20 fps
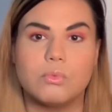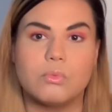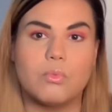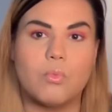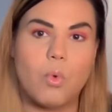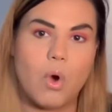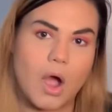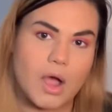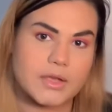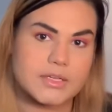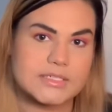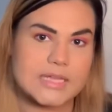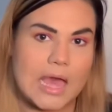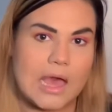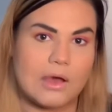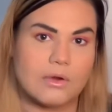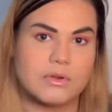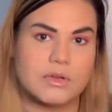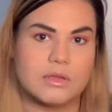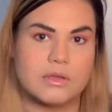walked
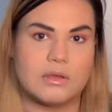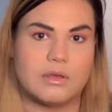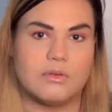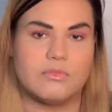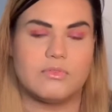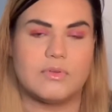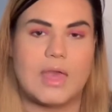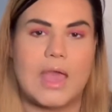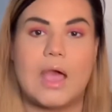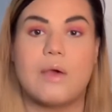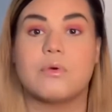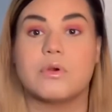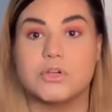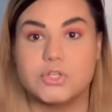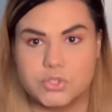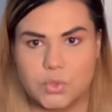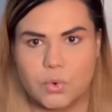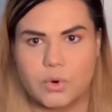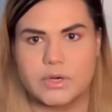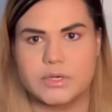out of our
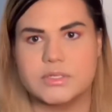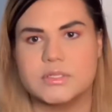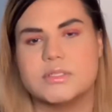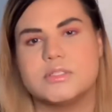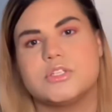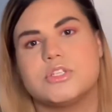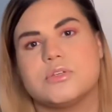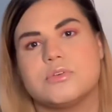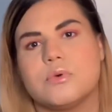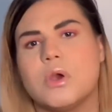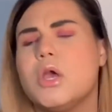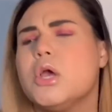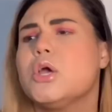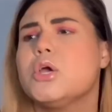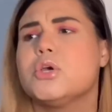doors to